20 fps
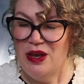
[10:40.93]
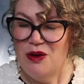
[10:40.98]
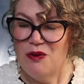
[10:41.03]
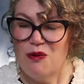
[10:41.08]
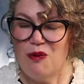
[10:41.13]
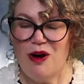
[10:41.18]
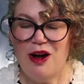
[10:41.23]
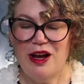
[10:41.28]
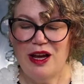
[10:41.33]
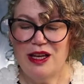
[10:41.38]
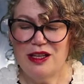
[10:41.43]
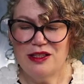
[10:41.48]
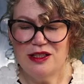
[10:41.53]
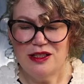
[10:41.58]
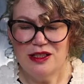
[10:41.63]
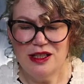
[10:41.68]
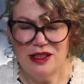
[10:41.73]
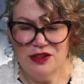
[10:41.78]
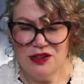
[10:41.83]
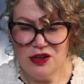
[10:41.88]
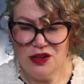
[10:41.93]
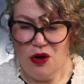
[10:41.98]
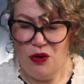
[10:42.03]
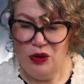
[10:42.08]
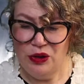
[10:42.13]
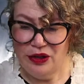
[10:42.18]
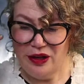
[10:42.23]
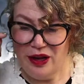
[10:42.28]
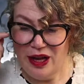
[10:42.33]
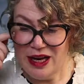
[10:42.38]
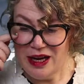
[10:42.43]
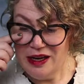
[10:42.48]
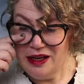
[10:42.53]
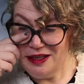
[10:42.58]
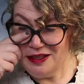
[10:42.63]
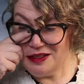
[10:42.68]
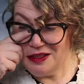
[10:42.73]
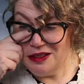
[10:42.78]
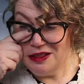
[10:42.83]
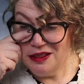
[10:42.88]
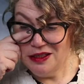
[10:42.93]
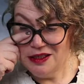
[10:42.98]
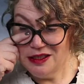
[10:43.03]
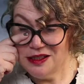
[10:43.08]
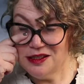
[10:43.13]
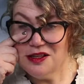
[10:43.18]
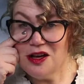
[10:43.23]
Why did his cold eye glisten and his